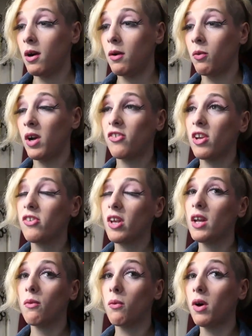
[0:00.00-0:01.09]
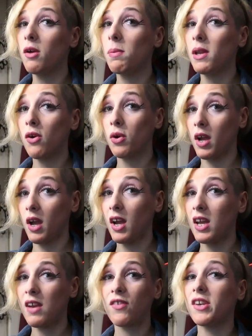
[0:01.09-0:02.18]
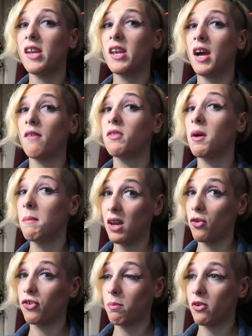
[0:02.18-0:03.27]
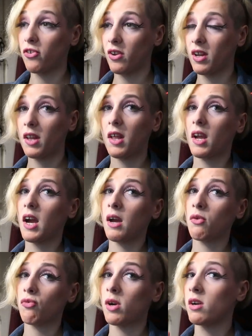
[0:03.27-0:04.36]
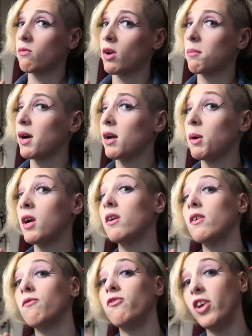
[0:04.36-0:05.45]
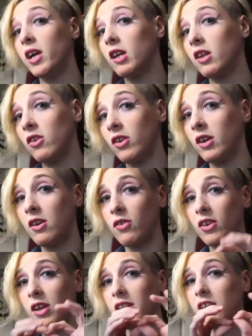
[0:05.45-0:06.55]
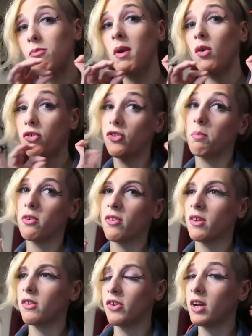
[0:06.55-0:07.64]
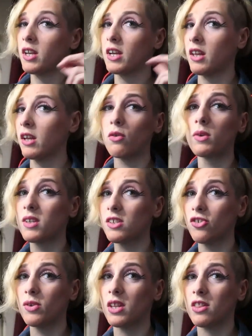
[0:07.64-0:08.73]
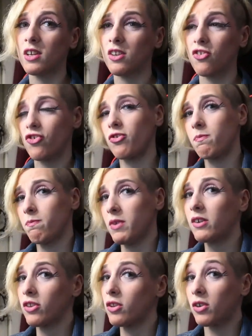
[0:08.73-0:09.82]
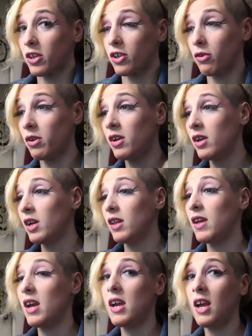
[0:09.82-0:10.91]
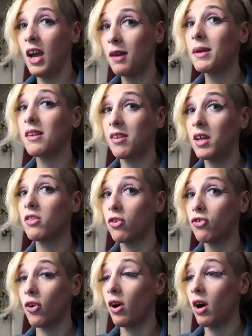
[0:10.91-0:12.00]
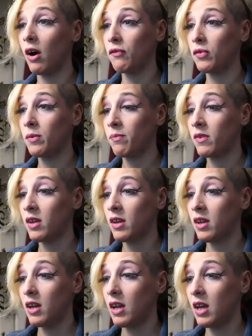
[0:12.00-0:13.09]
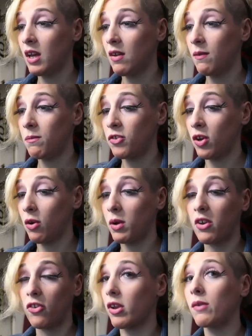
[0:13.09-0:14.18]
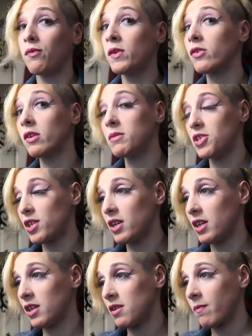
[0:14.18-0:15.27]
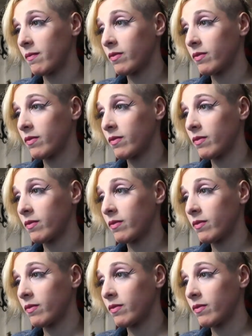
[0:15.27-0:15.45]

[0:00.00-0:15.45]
Which they said it would have been okay if it didn't have the metal zippers on it. Like, I was wearing one of my pair of jeggings, and there was, like, these metal zippers on the side. Like, they don't really do anything, they're just there to look cute. They had me take those off so it doesn't confuse the machine.